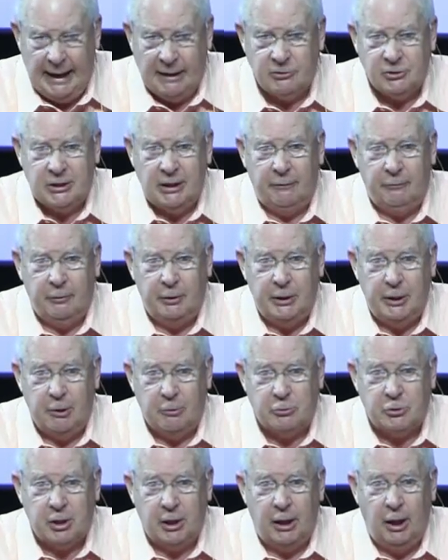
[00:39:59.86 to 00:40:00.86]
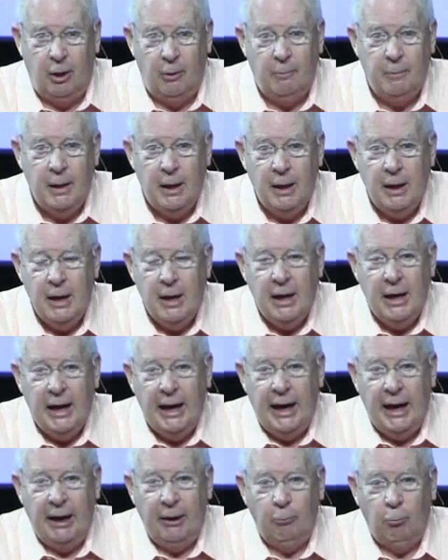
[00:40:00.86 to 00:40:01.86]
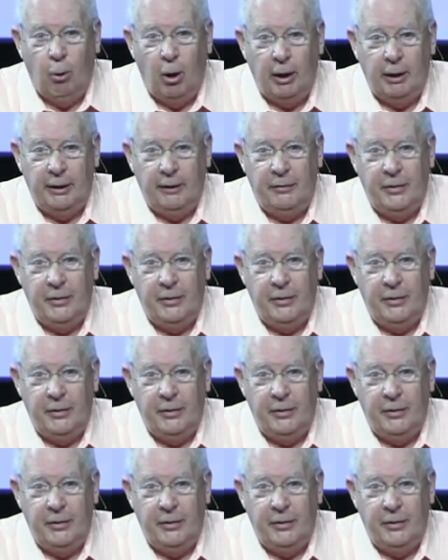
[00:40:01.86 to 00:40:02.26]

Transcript: now several years ago. And one